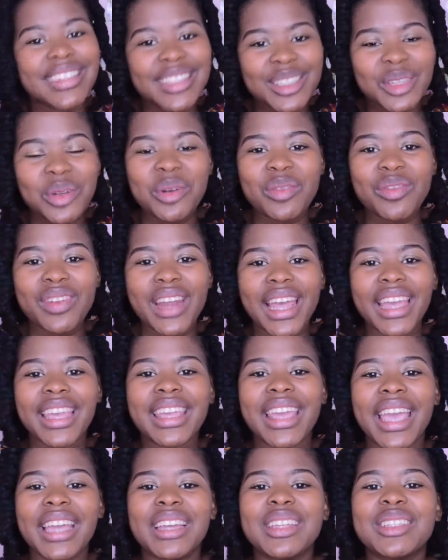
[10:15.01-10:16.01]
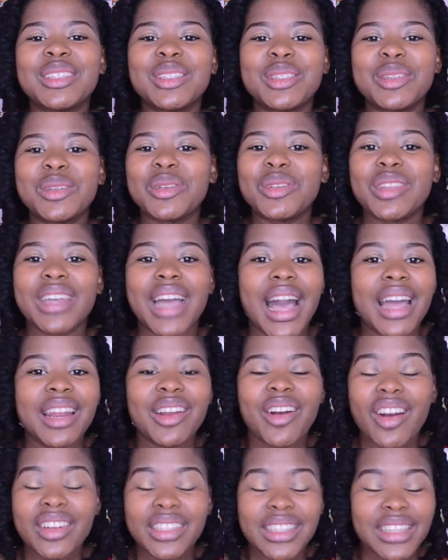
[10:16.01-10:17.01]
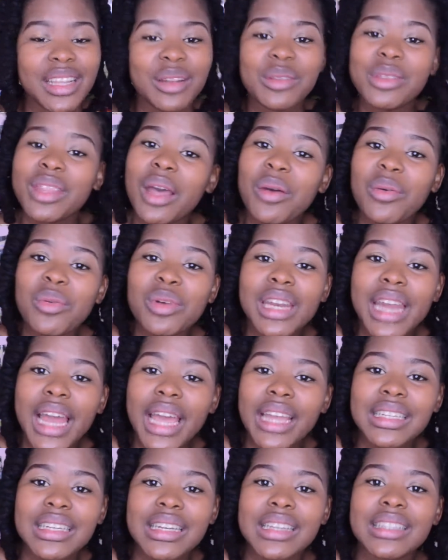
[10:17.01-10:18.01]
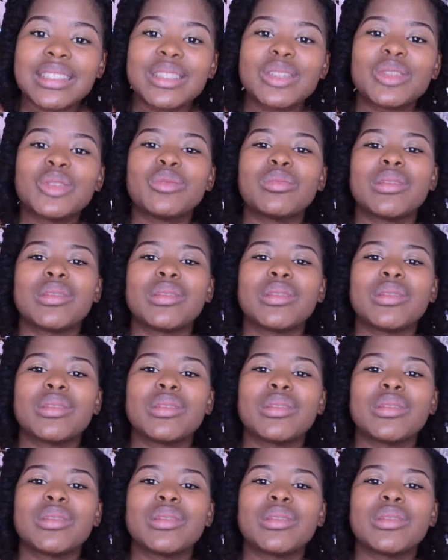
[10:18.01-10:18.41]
sort of like caters to the kind of content that they would like to listen to.